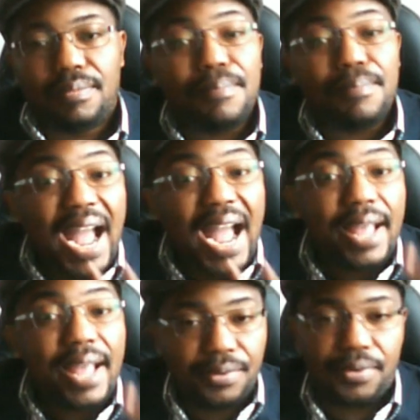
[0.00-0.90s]

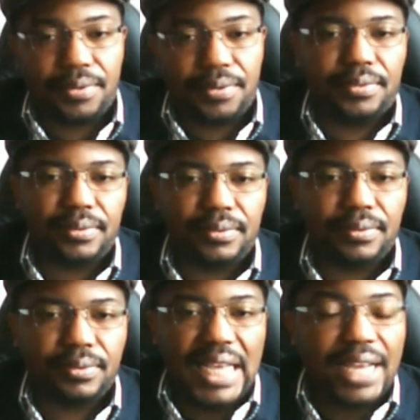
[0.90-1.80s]
By road.
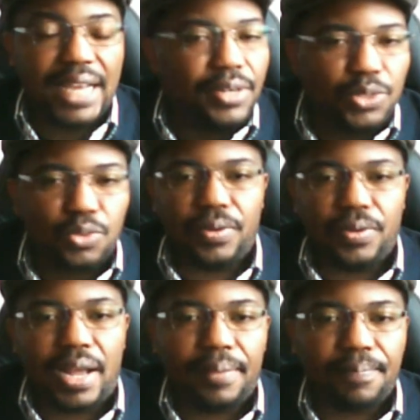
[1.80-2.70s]
I don't need to fly.